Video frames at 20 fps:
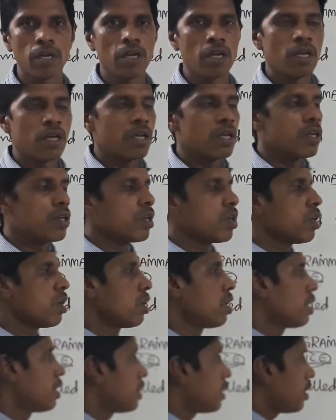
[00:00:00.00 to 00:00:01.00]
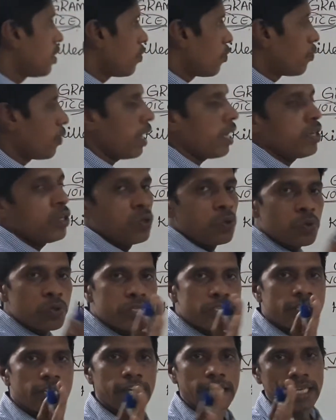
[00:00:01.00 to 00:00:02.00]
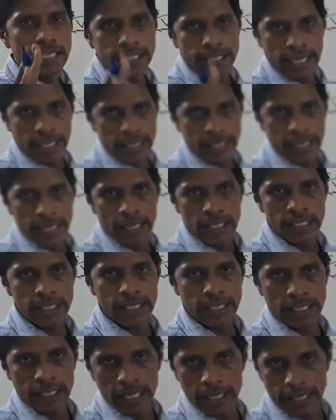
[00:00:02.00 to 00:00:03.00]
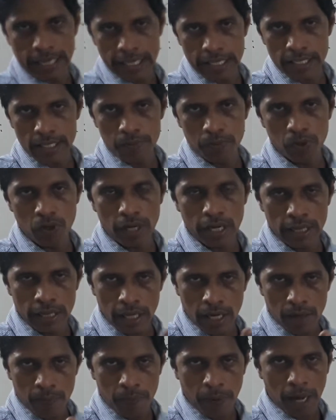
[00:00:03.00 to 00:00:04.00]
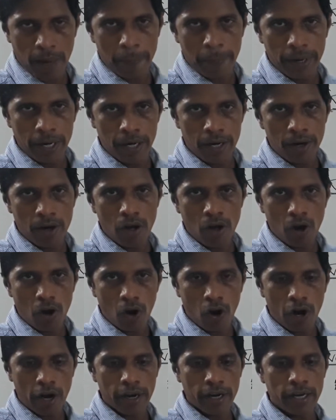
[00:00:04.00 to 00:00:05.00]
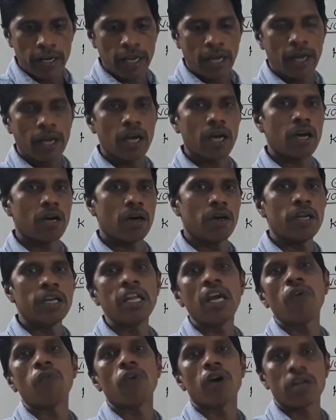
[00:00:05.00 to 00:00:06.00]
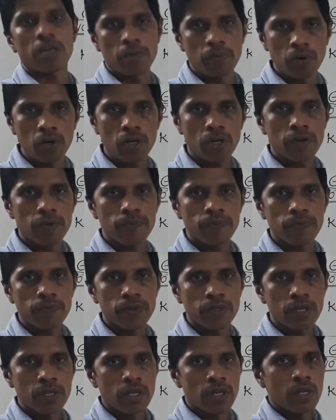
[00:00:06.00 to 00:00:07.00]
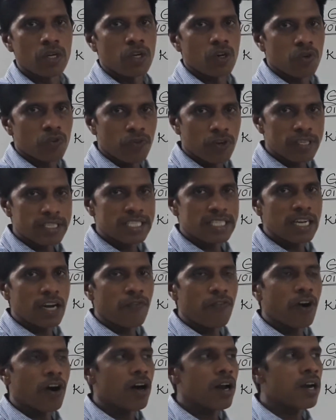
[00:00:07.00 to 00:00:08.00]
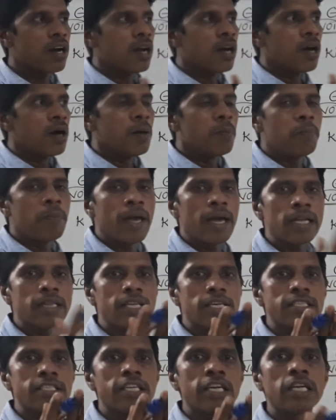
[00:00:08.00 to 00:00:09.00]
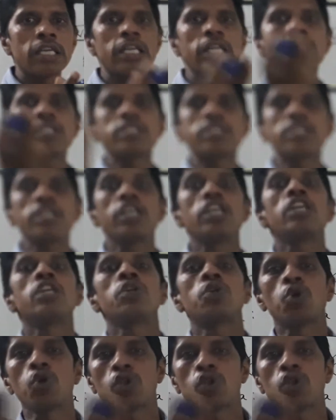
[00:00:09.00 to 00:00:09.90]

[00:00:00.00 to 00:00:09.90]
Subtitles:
When you see the sentence in the textbook, in the paper, or in your workbook, first of all, make the sentence into three parts.